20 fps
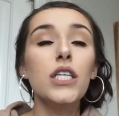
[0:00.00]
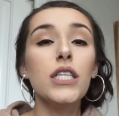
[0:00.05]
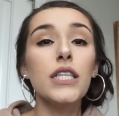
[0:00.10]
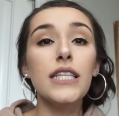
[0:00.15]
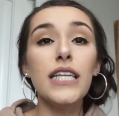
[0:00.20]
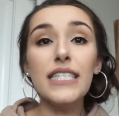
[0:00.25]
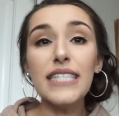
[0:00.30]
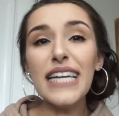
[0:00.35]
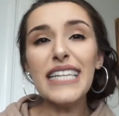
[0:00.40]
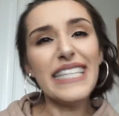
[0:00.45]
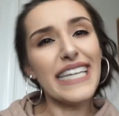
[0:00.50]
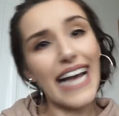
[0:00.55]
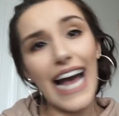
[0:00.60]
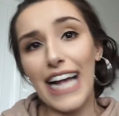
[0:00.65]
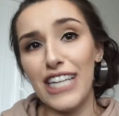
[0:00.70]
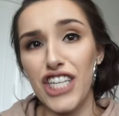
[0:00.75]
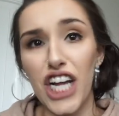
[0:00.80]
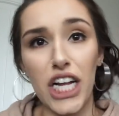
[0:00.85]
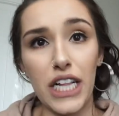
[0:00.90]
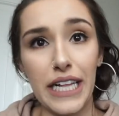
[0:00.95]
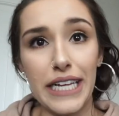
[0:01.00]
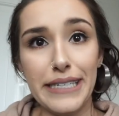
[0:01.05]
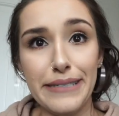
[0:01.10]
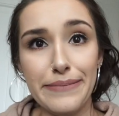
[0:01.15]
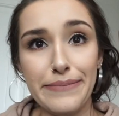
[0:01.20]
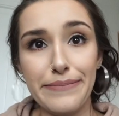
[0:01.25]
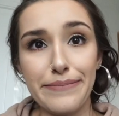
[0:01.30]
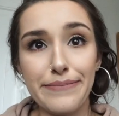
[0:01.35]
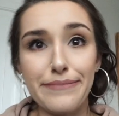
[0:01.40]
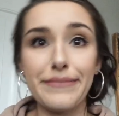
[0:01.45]
This tastes like hot chocolate
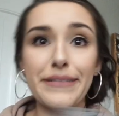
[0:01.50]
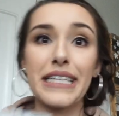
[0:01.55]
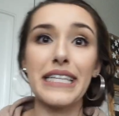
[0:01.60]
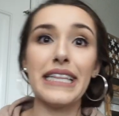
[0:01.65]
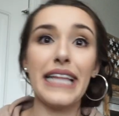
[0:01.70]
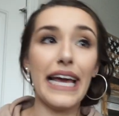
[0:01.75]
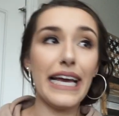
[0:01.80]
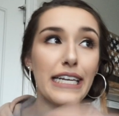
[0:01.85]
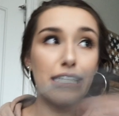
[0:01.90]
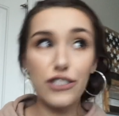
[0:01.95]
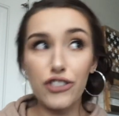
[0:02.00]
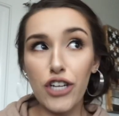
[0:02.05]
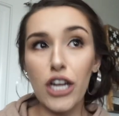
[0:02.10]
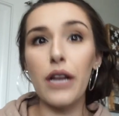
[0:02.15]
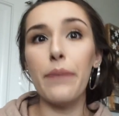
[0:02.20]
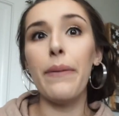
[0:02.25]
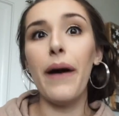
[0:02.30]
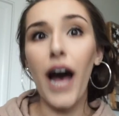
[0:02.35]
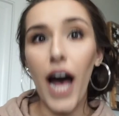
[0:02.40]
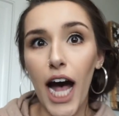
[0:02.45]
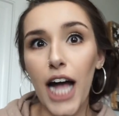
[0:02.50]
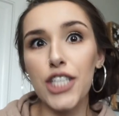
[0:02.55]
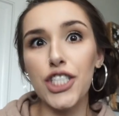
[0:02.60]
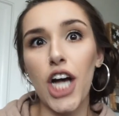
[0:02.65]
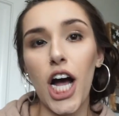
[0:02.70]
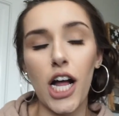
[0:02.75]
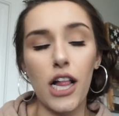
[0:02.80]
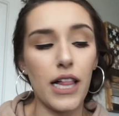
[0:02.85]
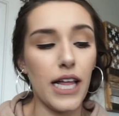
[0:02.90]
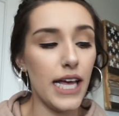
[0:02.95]
like straight up hot
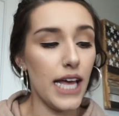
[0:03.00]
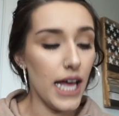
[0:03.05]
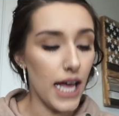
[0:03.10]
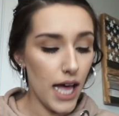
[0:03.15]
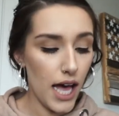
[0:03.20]
chocolate.